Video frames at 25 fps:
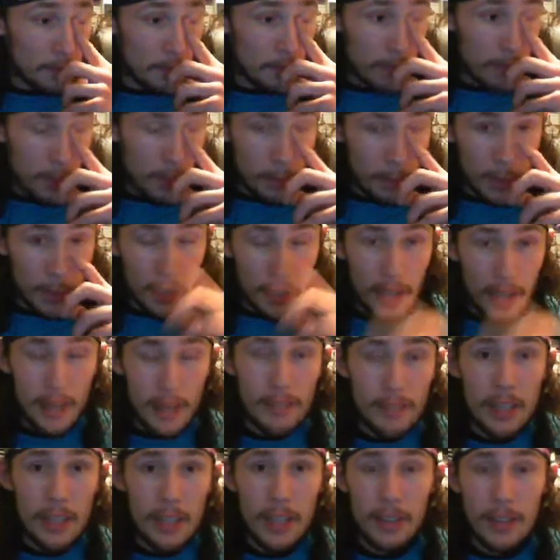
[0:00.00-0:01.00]
But I haven't
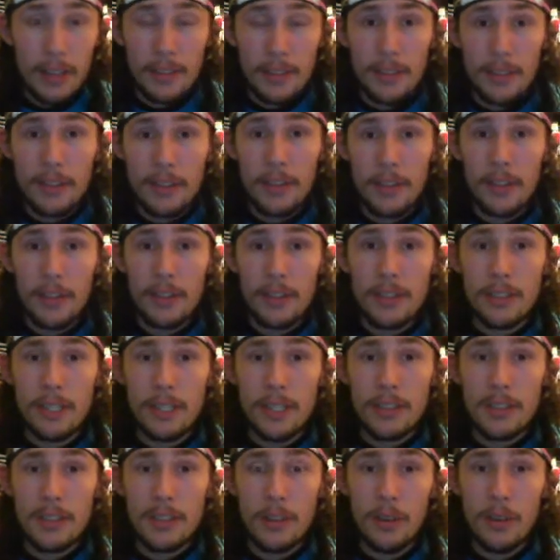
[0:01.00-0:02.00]
gotten the grades to the other class
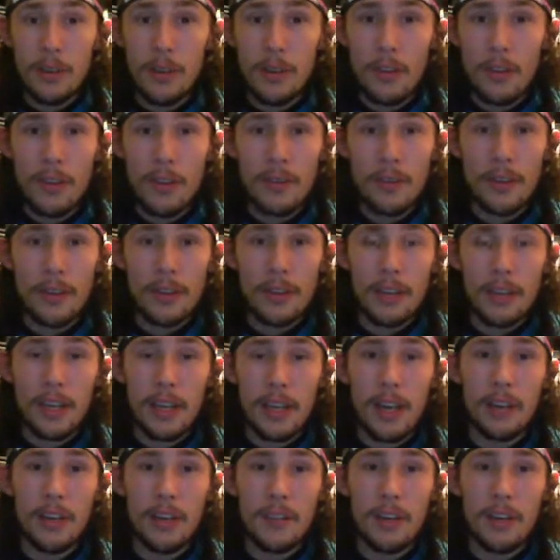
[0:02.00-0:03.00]
though, although I'm fairly
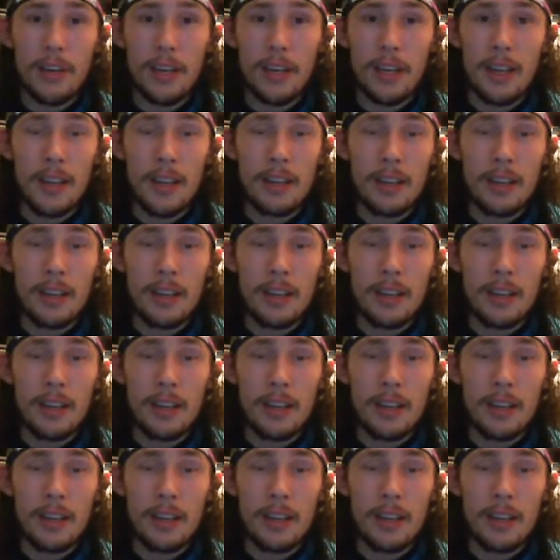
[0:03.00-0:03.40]
confident. I